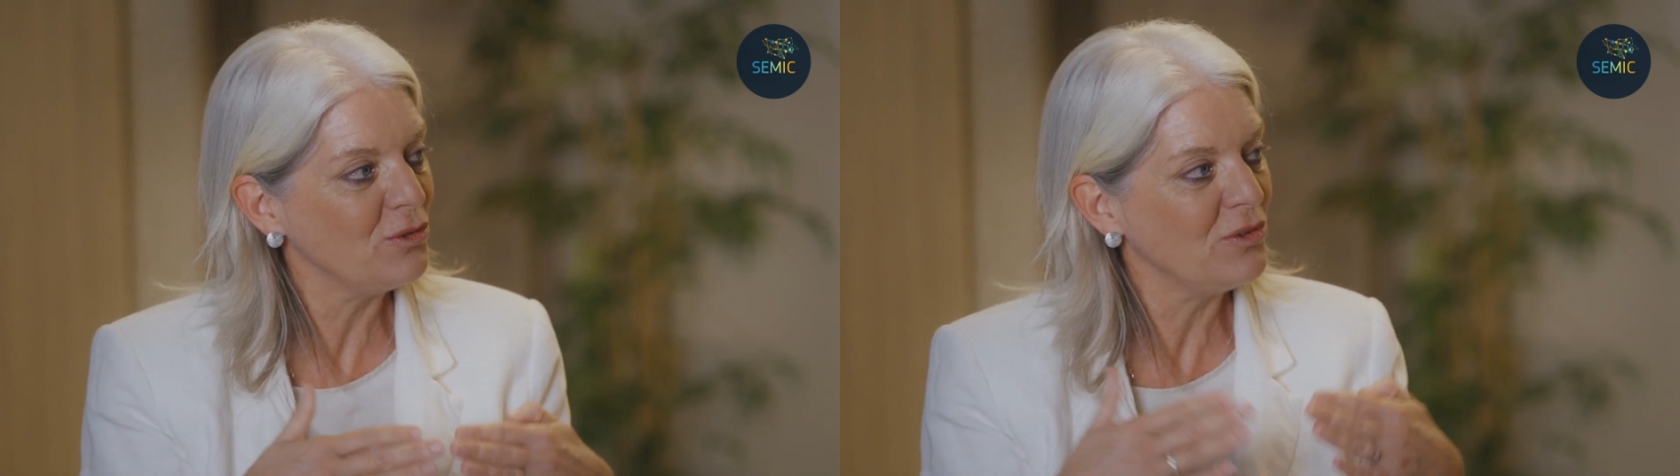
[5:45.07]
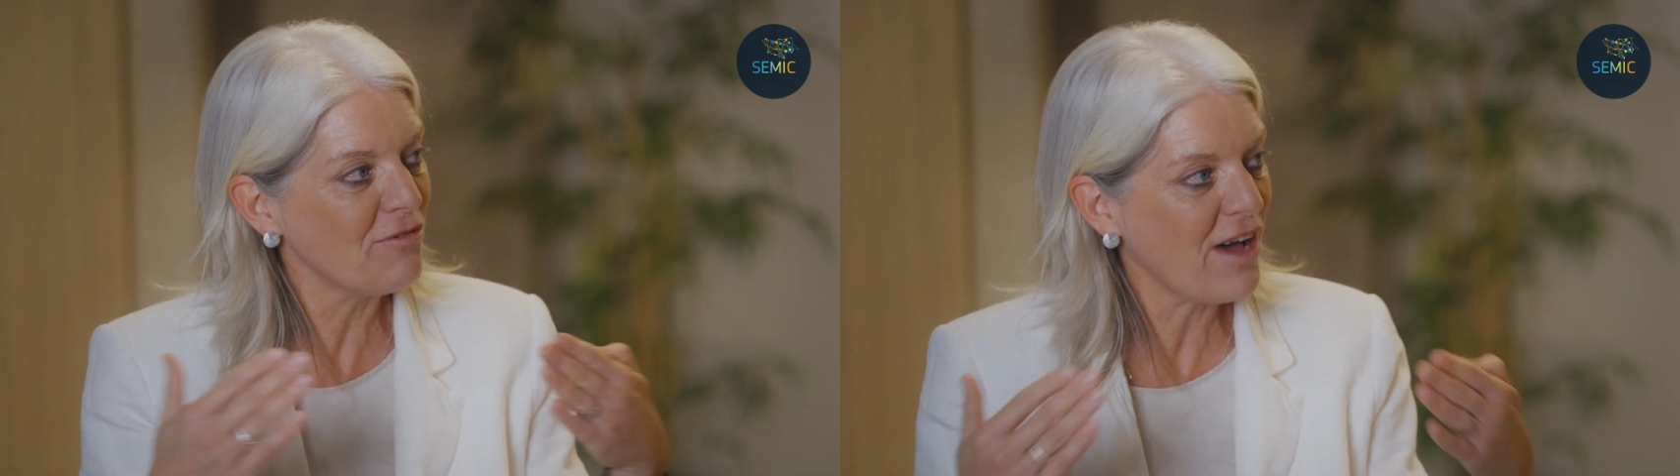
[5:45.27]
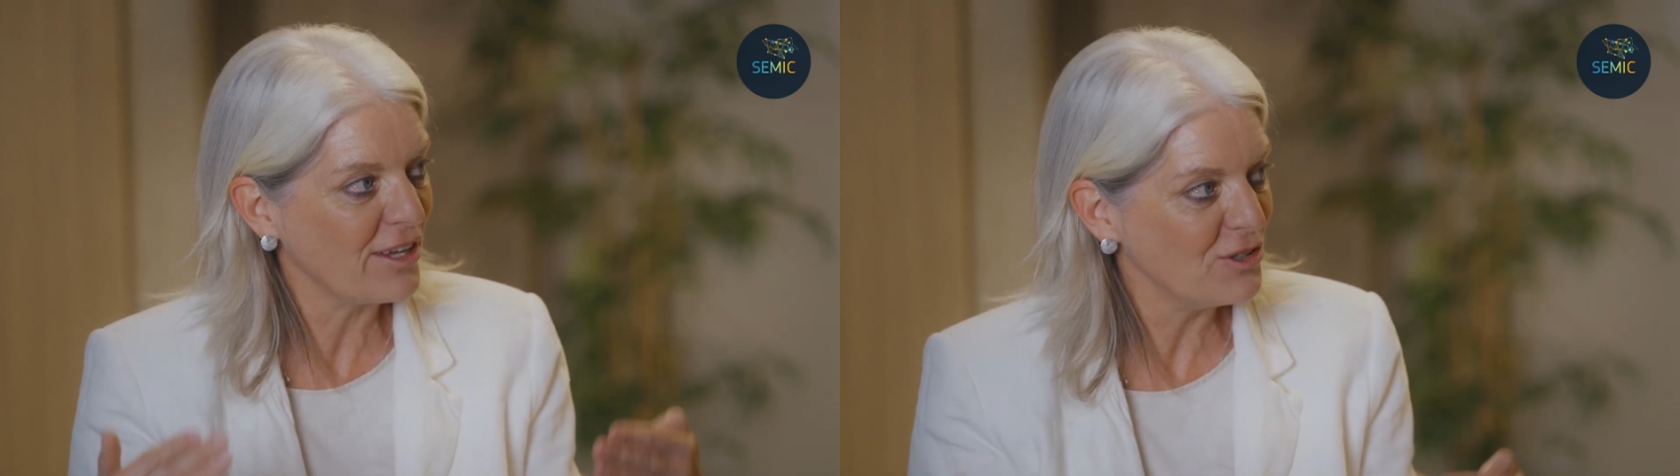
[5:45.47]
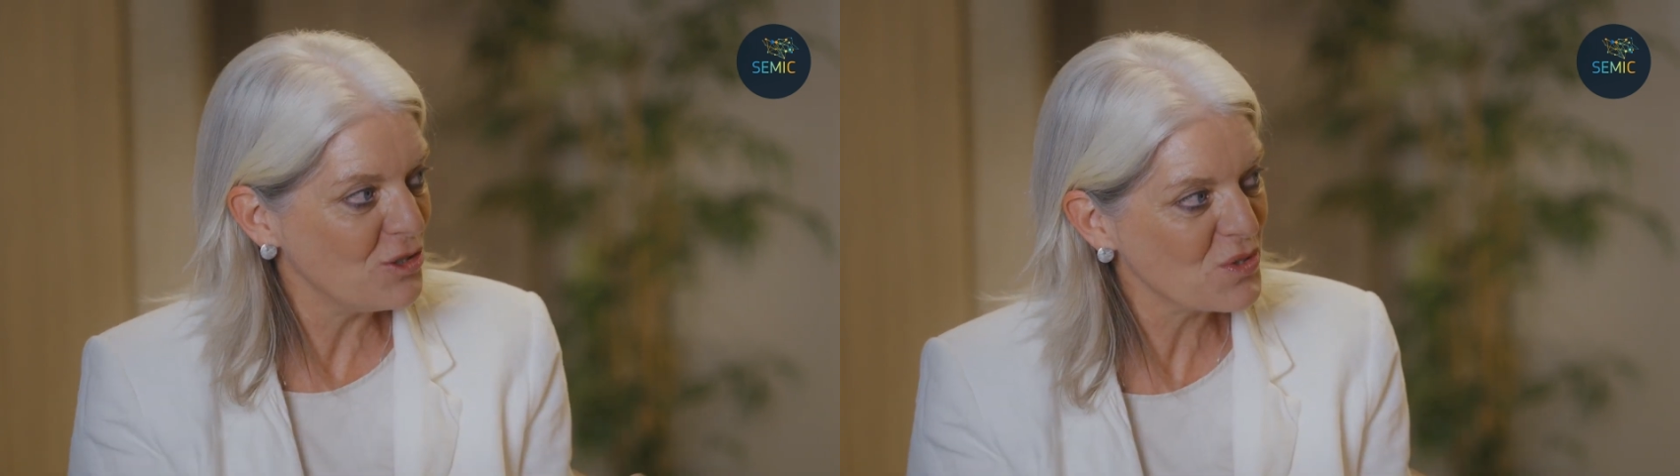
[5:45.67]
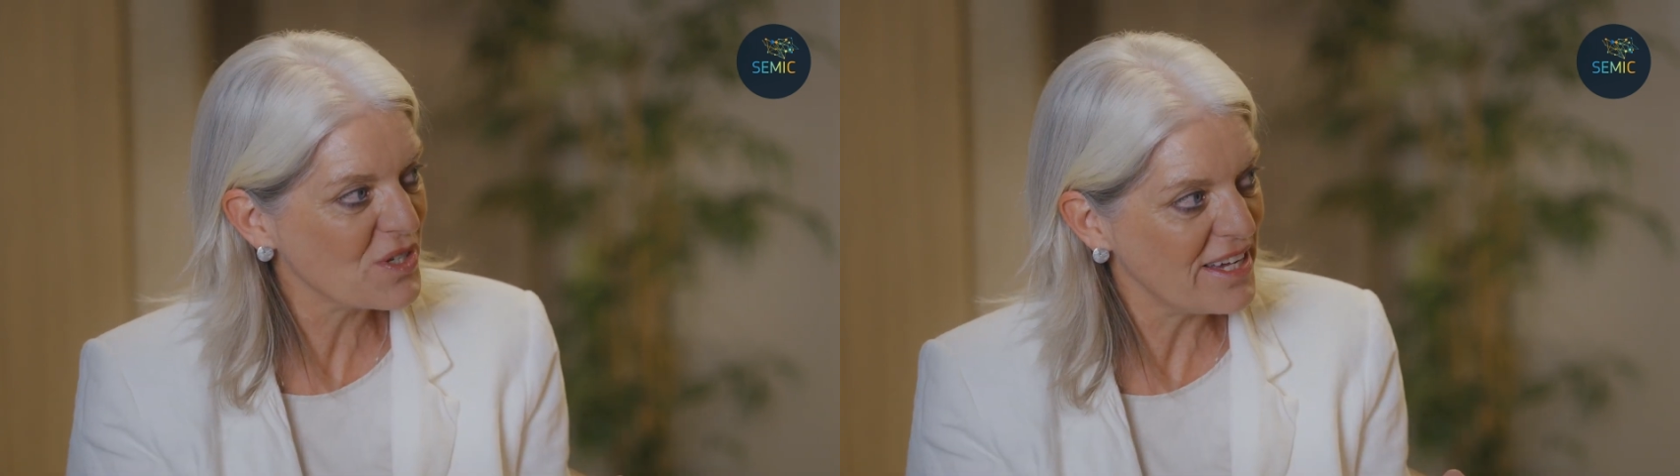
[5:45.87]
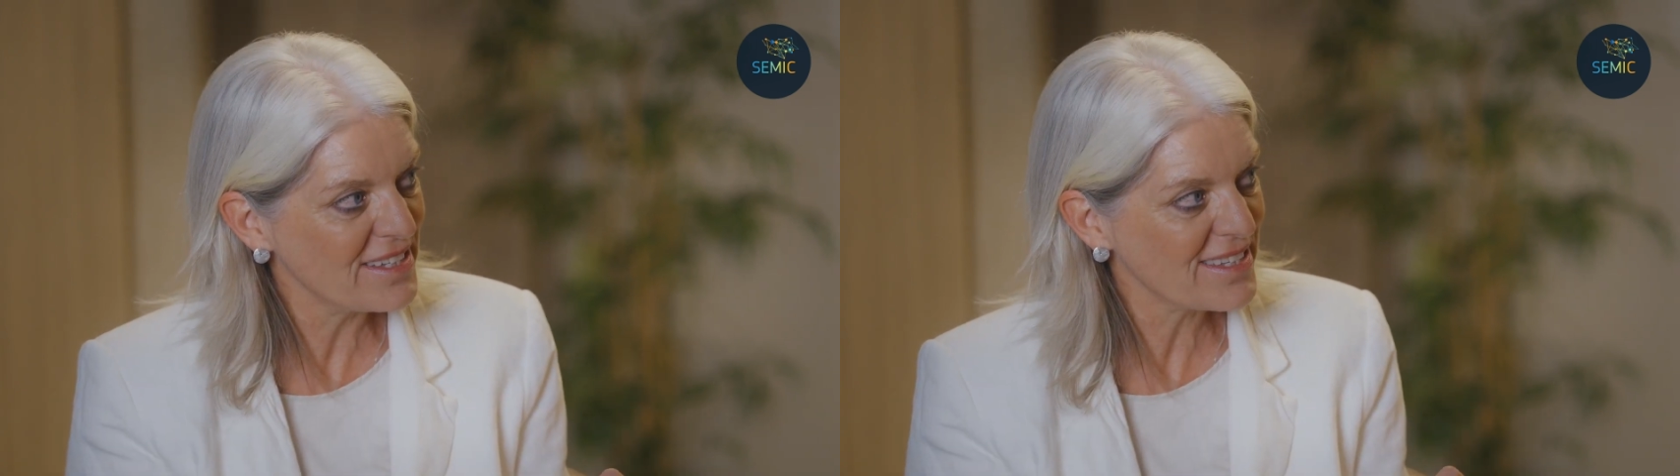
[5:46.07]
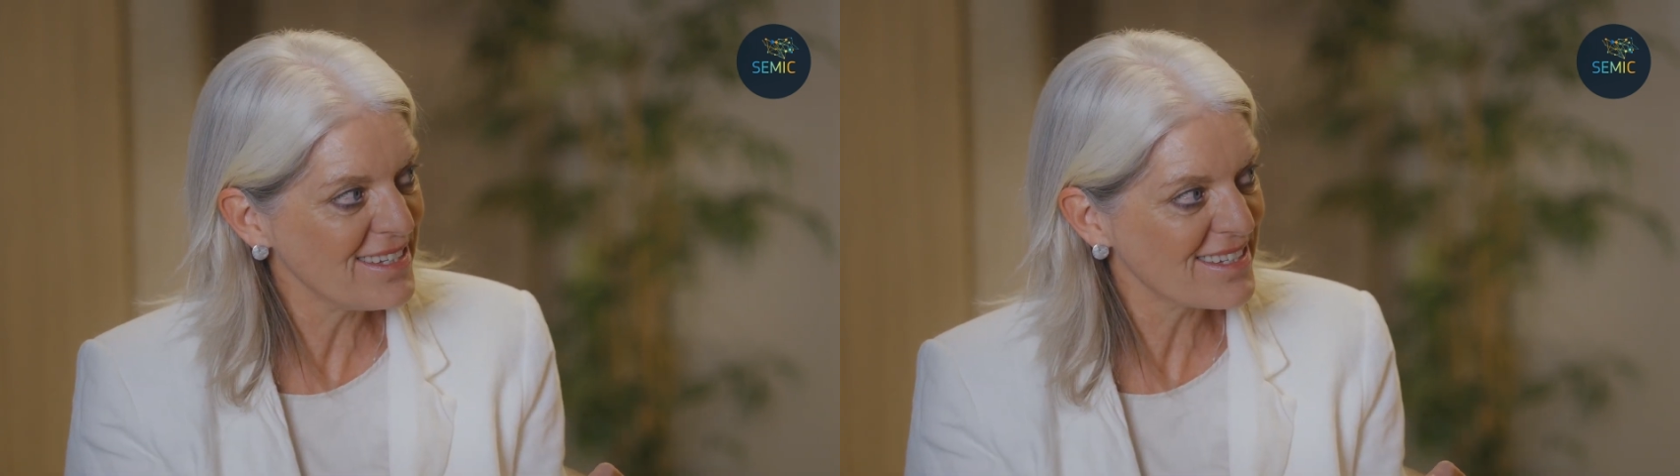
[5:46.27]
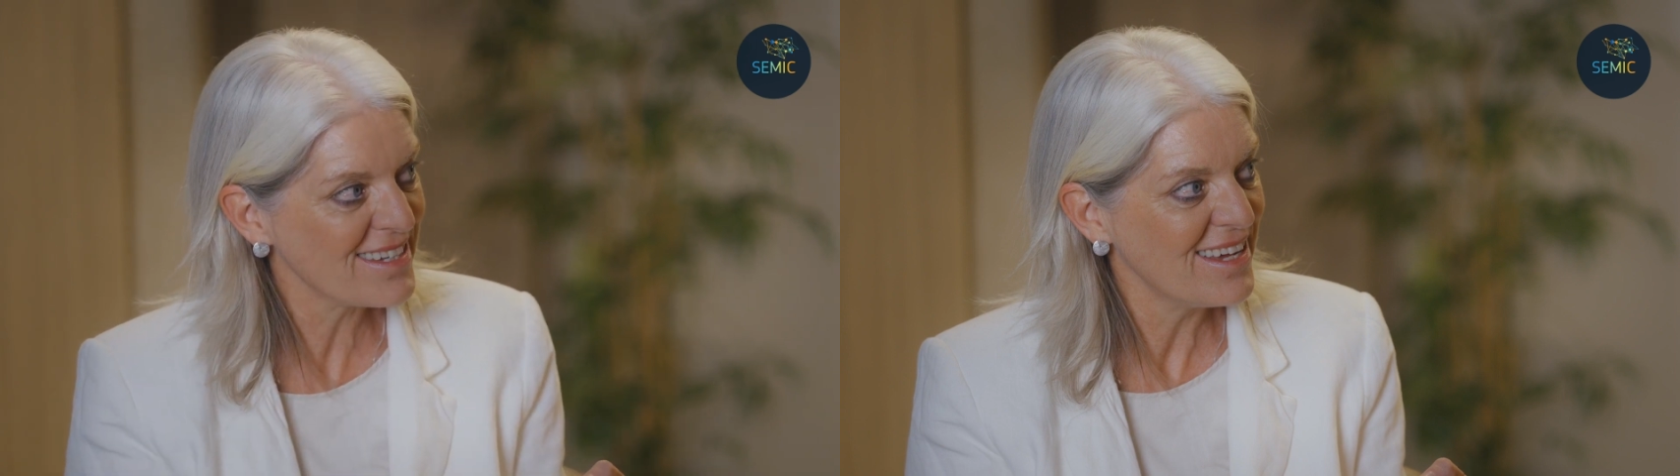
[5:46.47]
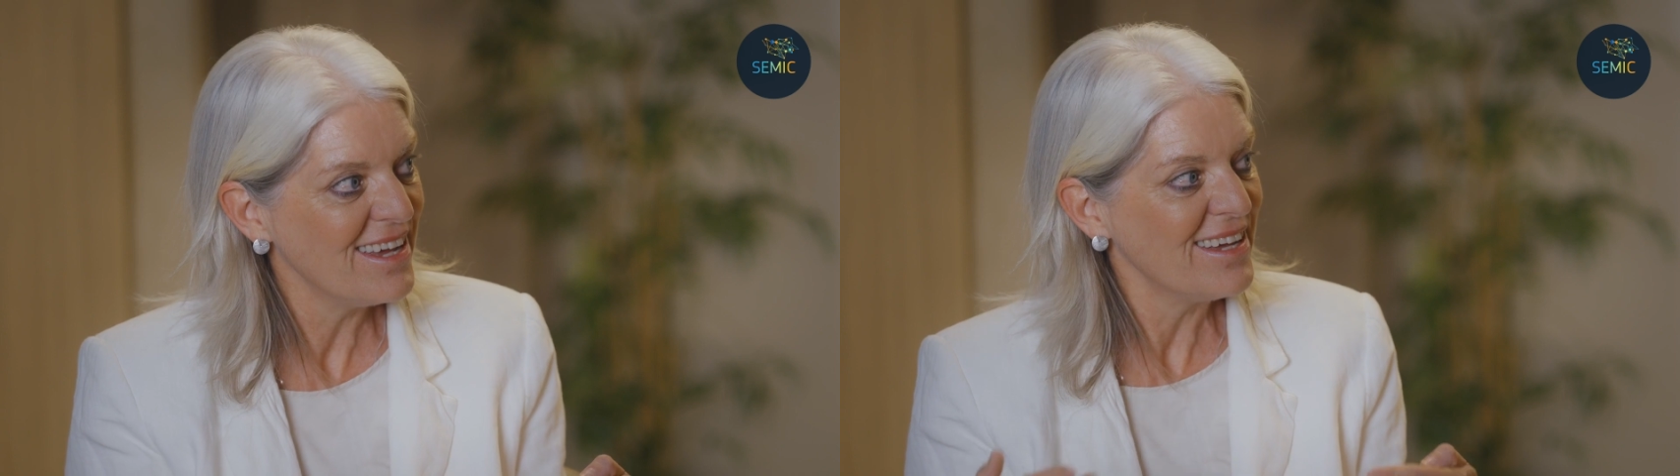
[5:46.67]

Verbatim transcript: to define use cases